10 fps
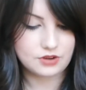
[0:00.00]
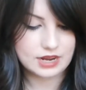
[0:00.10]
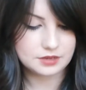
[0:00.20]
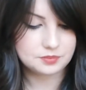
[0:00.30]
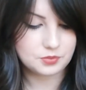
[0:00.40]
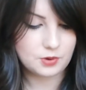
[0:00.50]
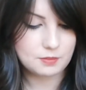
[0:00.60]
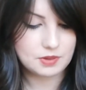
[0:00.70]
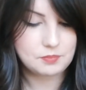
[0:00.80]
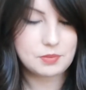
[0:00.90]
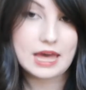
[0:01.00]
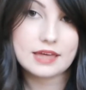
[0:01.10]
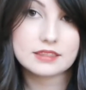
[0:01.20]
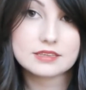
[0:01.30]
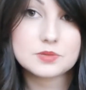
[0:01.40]
granny brought me
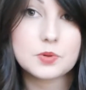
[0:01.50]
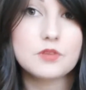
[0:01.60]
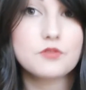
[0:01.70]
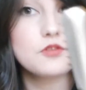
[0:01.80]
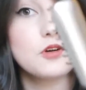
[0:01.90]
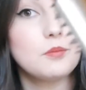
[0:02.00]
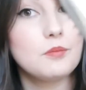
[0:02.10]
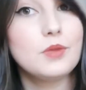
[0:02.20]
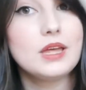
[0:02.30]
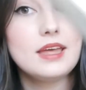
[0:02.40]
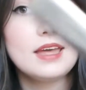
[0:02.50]
back this one from